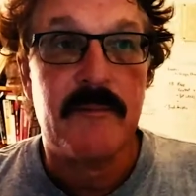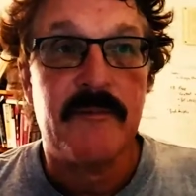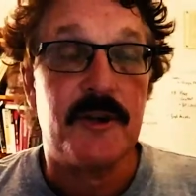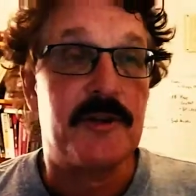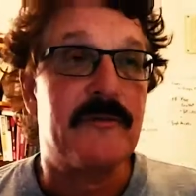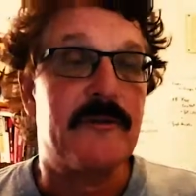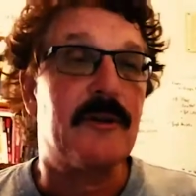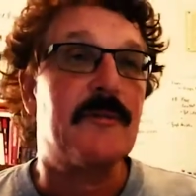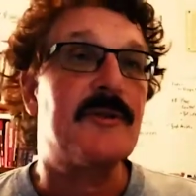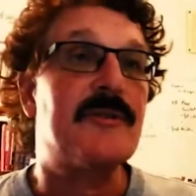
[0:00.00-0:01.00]
feature
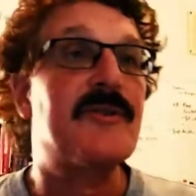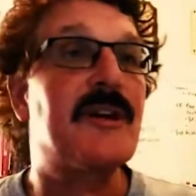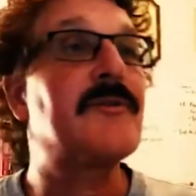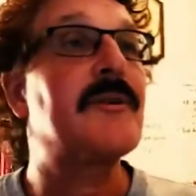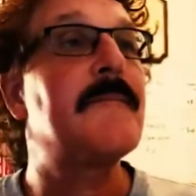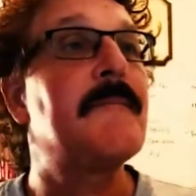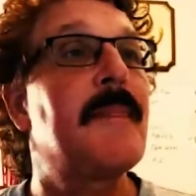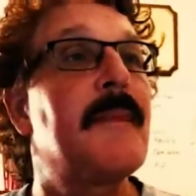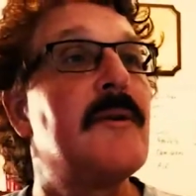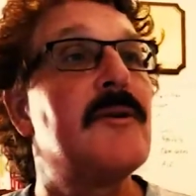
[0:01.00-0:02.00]
films, etc.
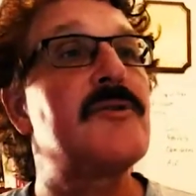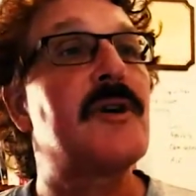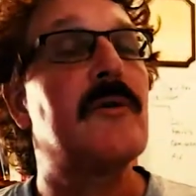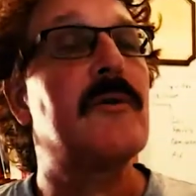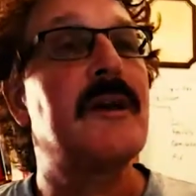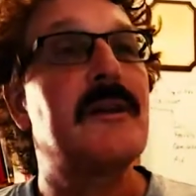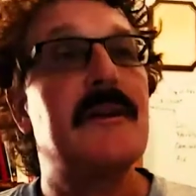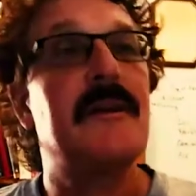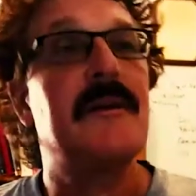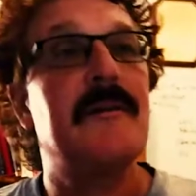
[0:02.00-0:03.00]
So at
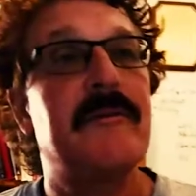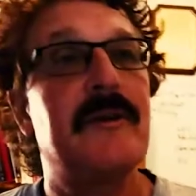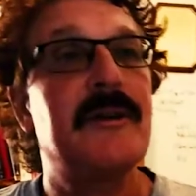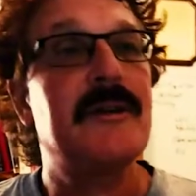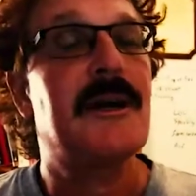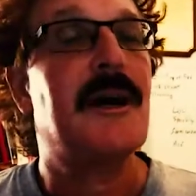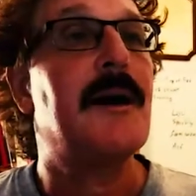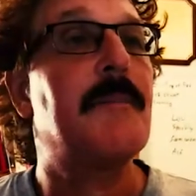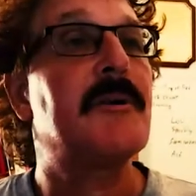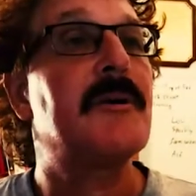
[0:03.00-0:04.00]
the very
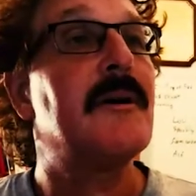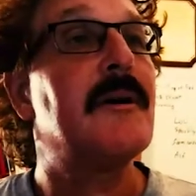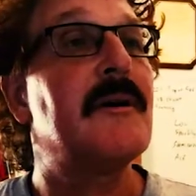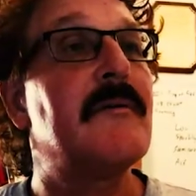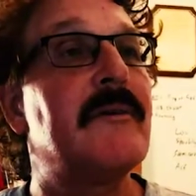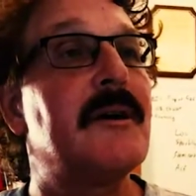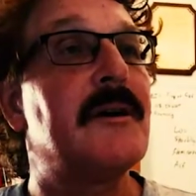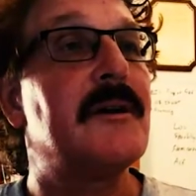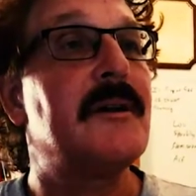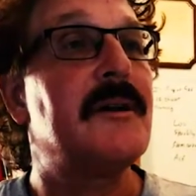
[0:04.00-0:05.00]
top of
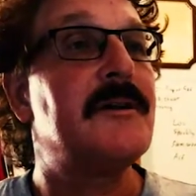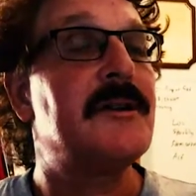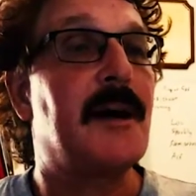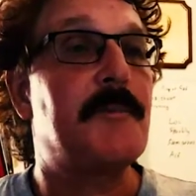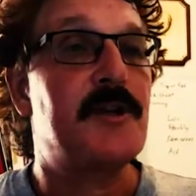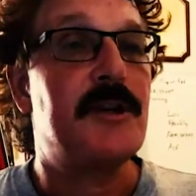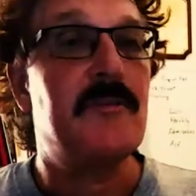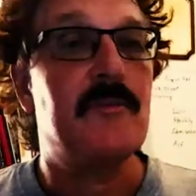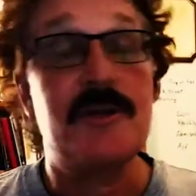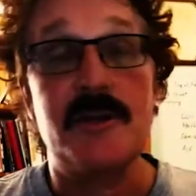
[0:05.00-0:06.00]
the top sheet,
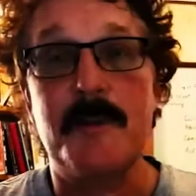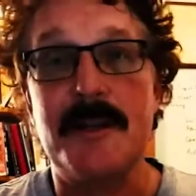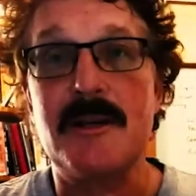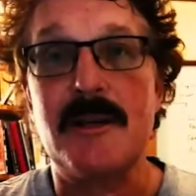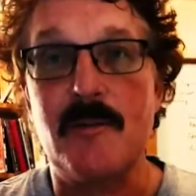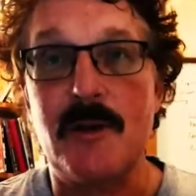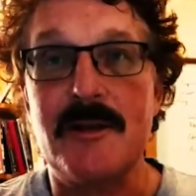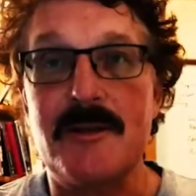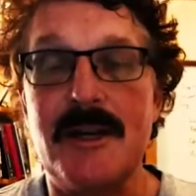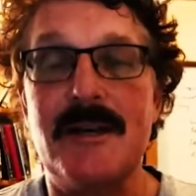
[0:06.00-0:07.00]
which is basically what
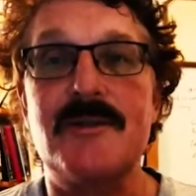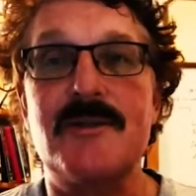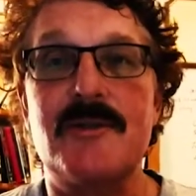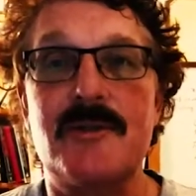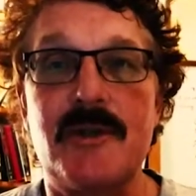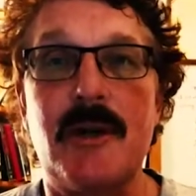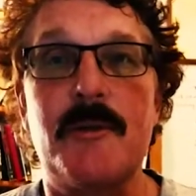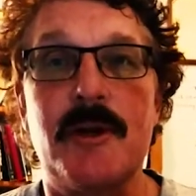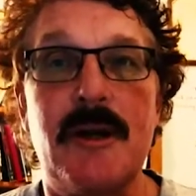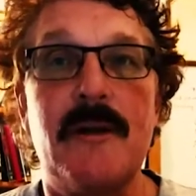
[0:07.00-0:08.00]
it says, it's a
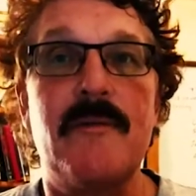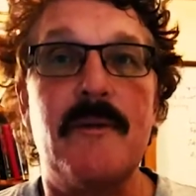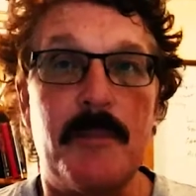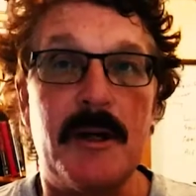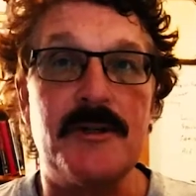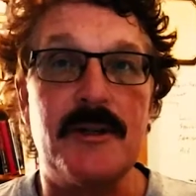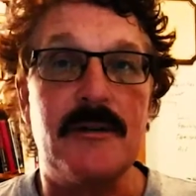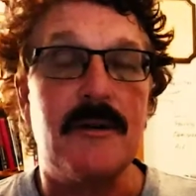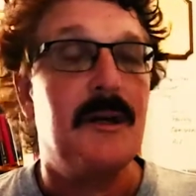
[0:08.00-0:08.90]
summary of the budget.